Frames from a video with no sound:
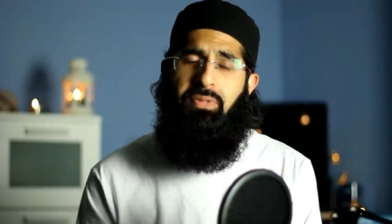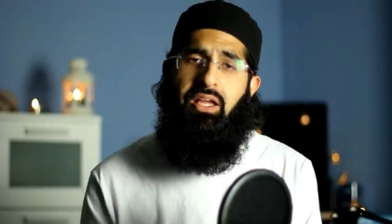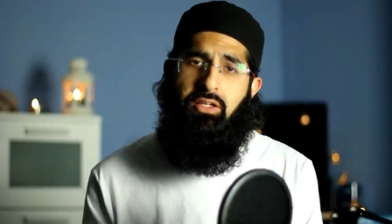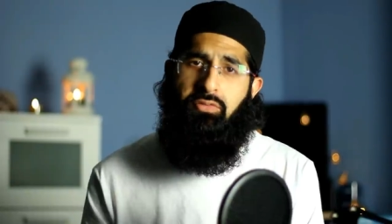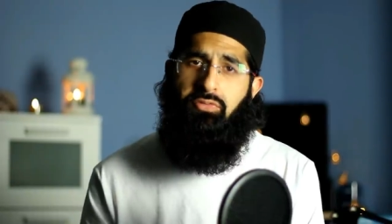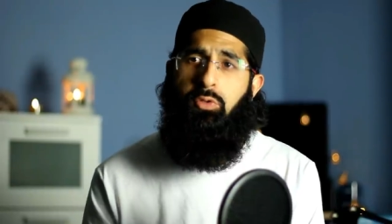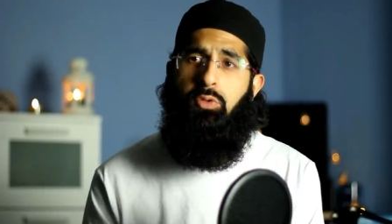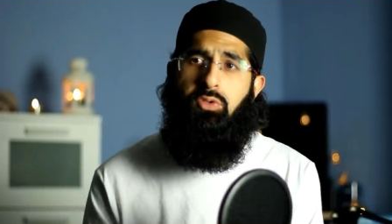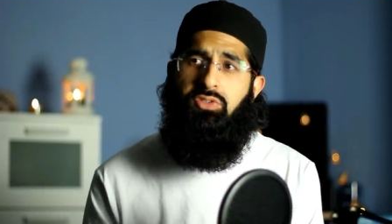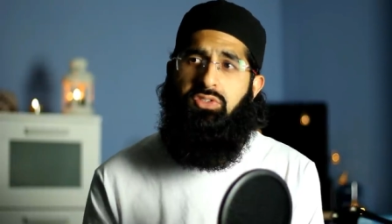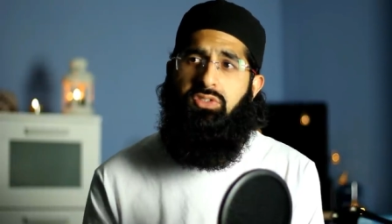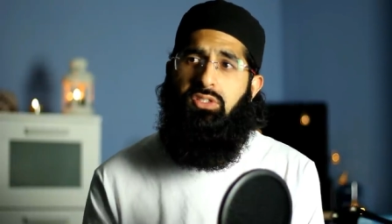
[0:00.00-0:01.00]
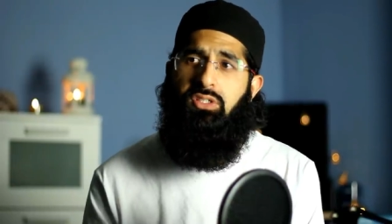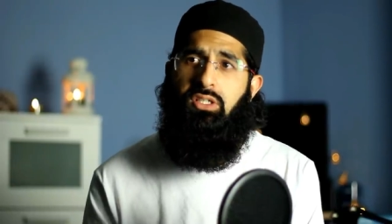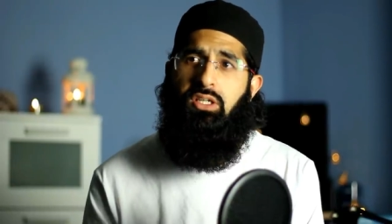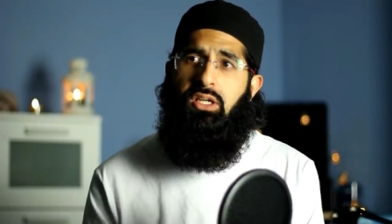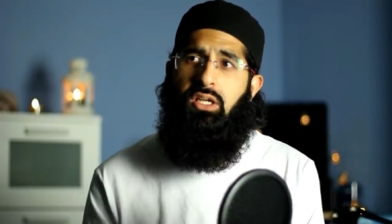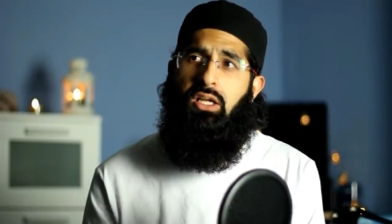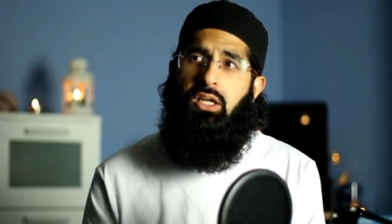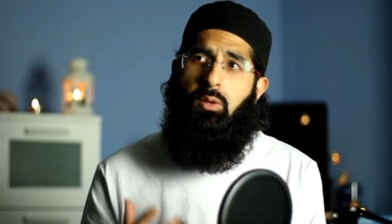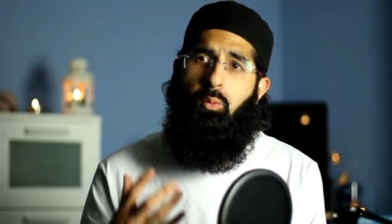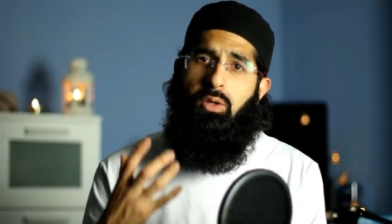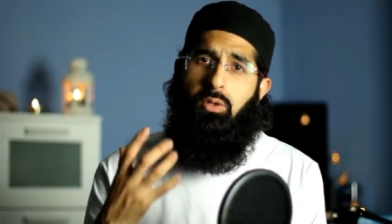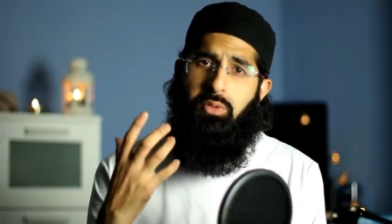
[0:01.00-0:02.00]
And of course,
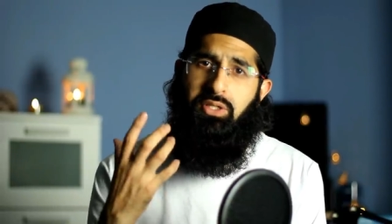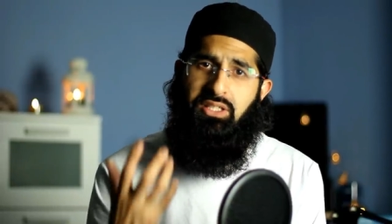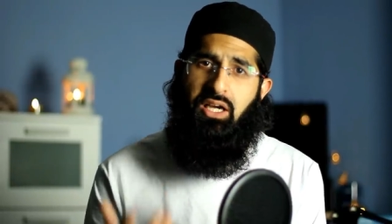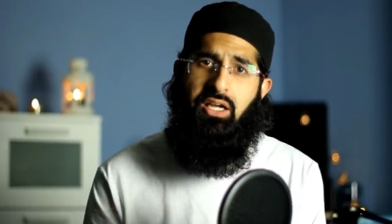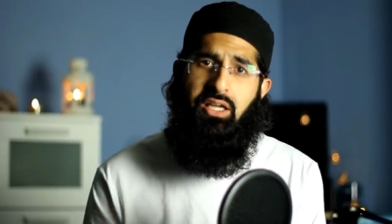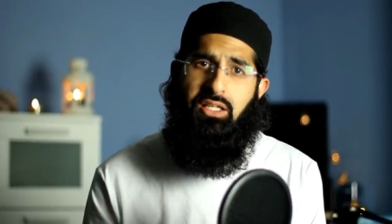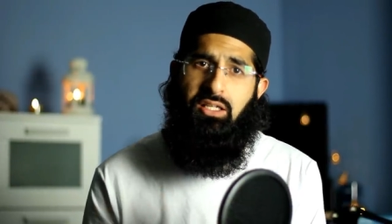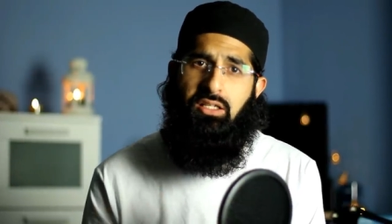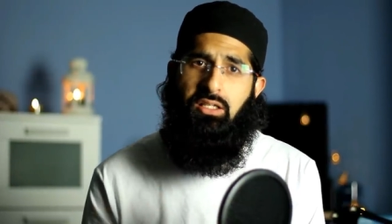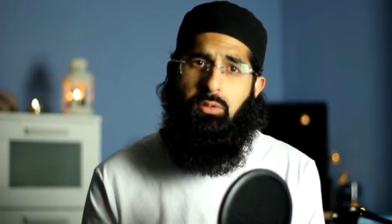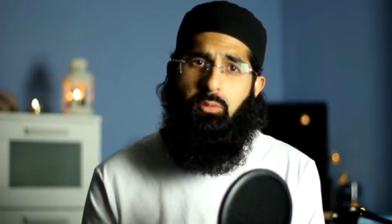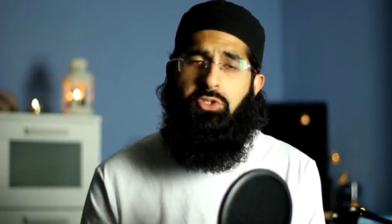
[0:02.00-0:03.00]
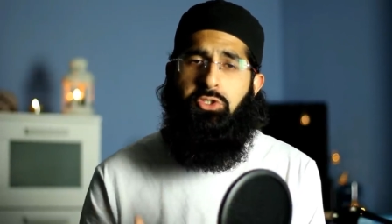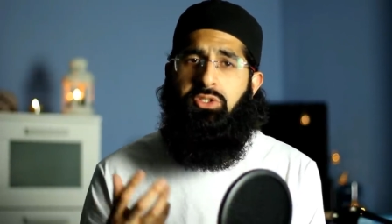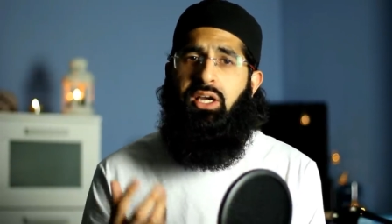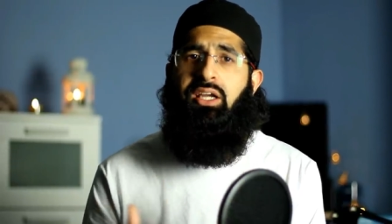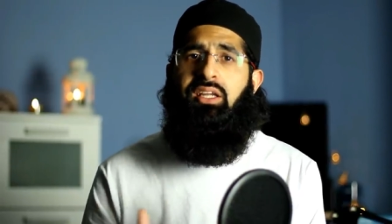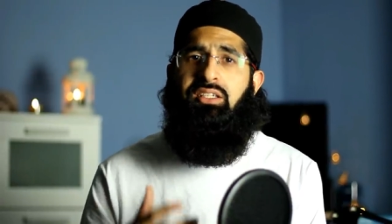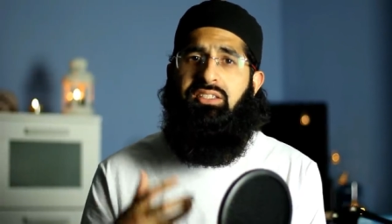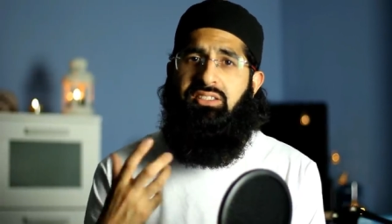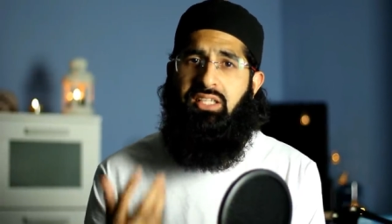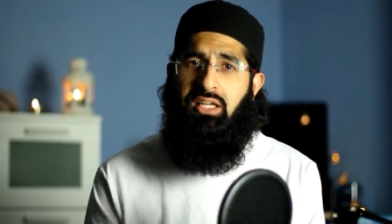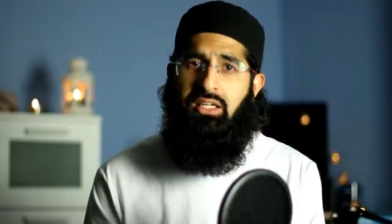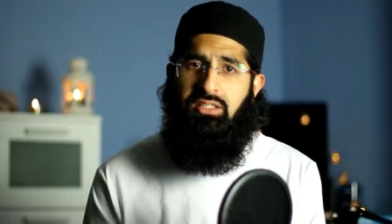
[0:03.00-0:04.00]
when we die, we should die in a
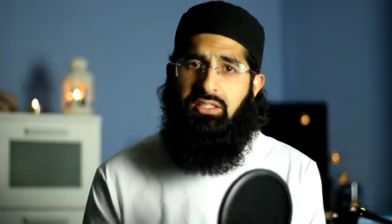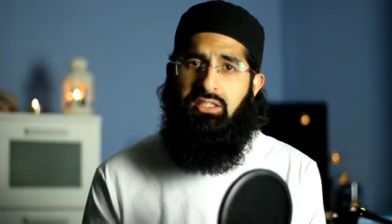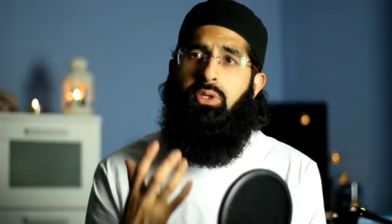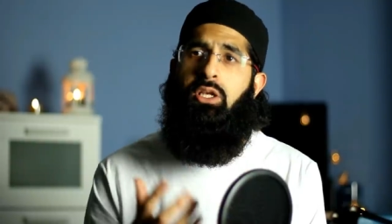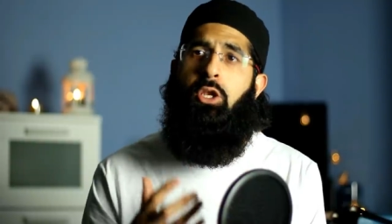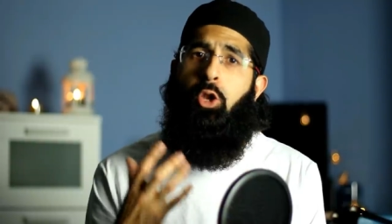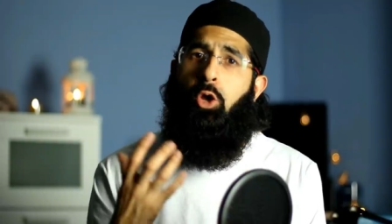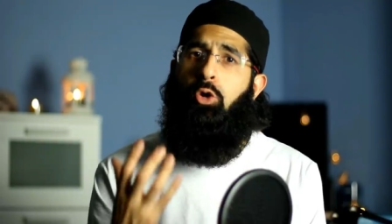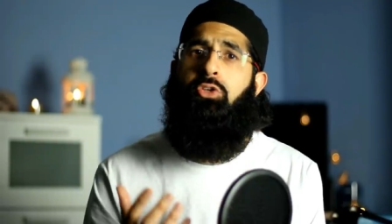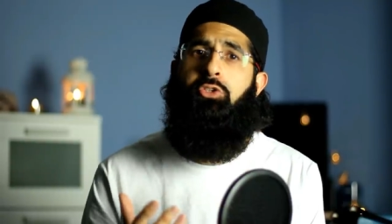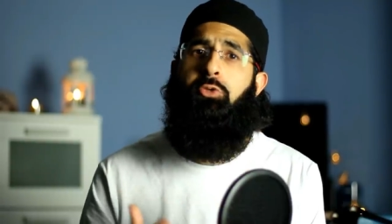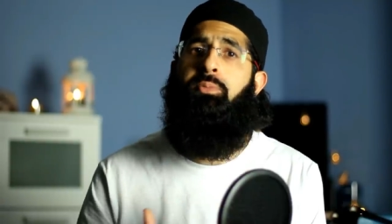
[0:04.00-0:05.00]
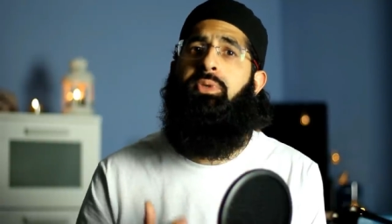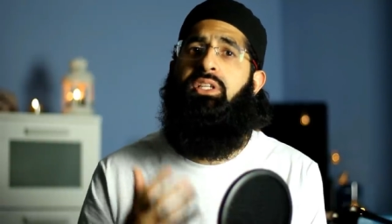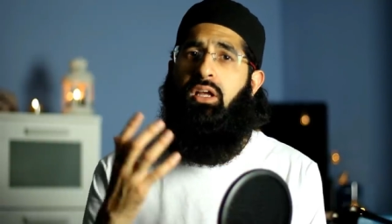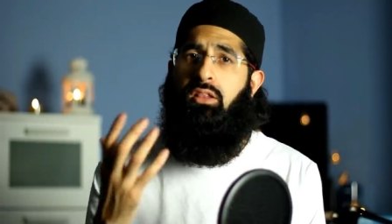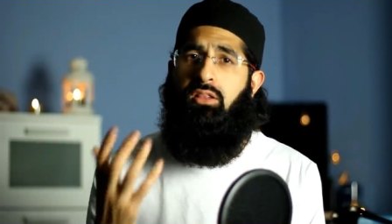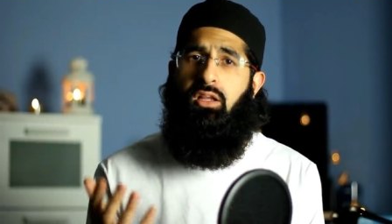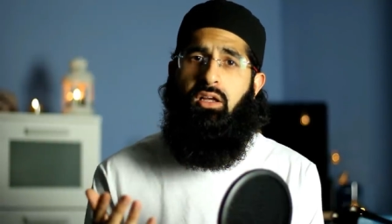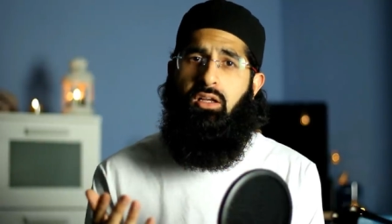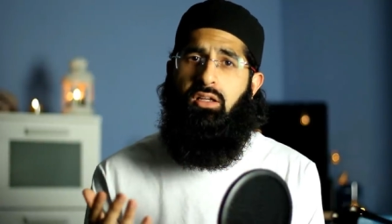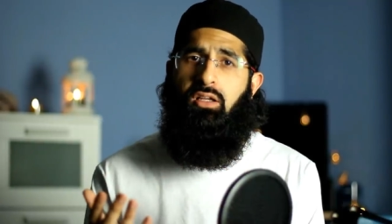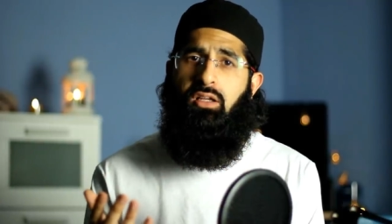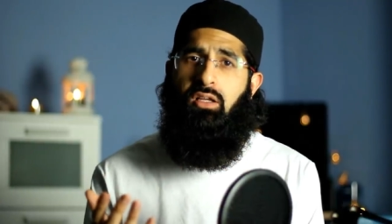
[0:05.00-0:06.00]
state we long to meet
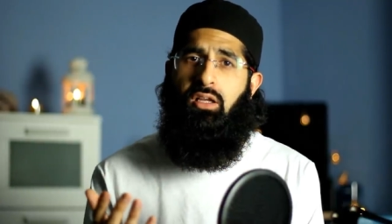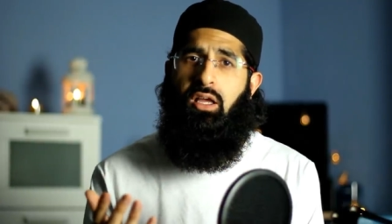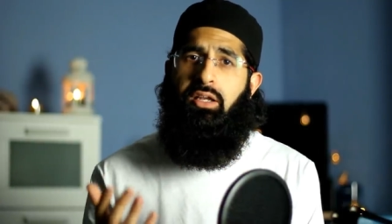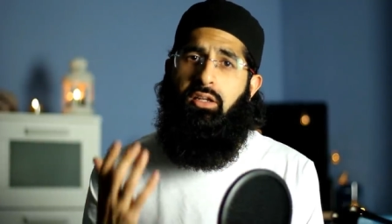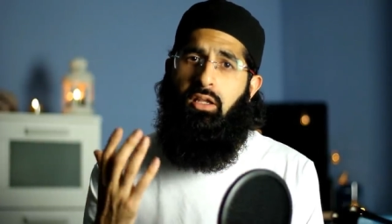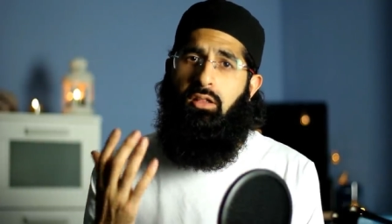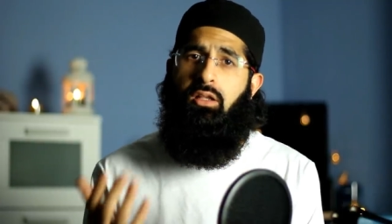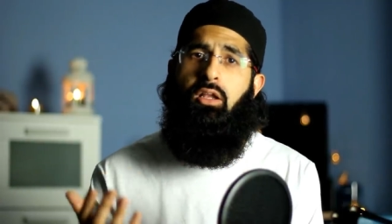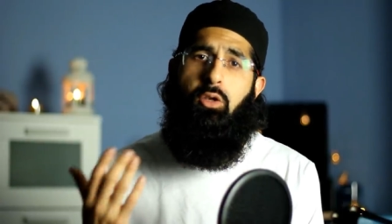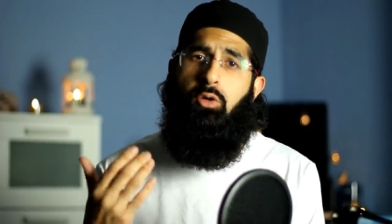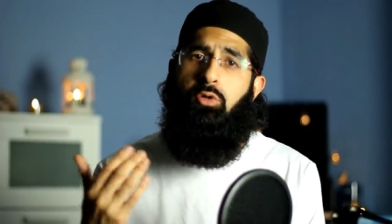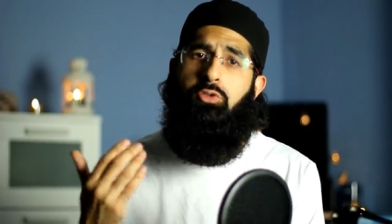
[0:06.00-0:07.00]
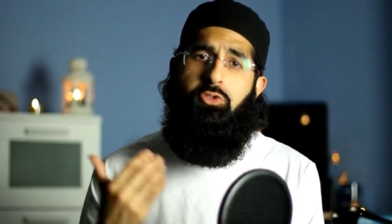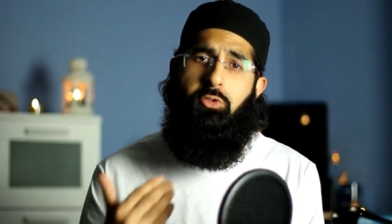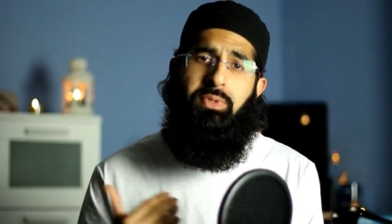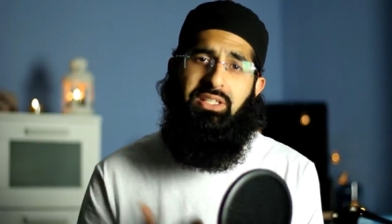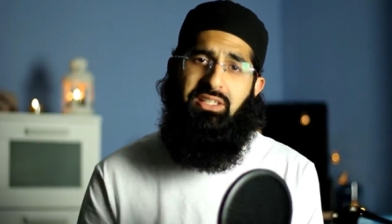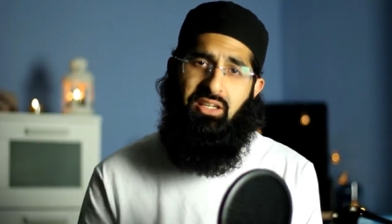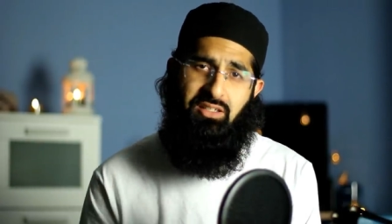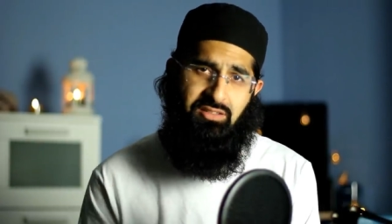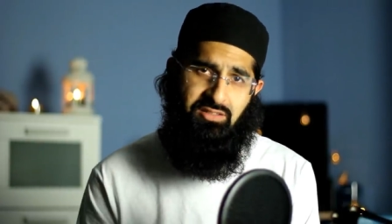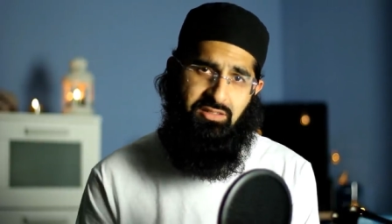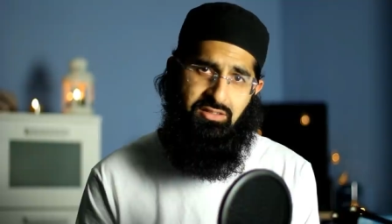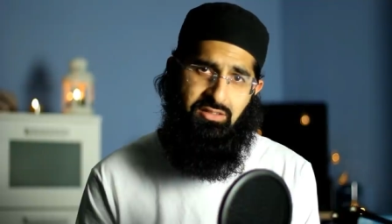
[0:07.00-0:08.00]
Allah, and Allah longs to meet
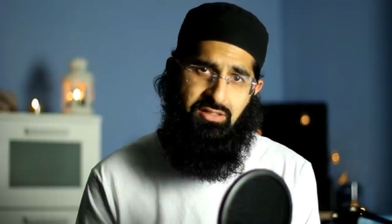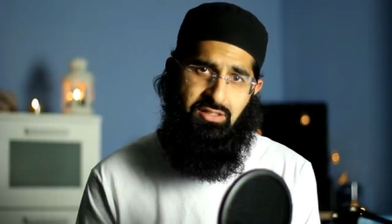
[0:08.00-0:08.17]
us.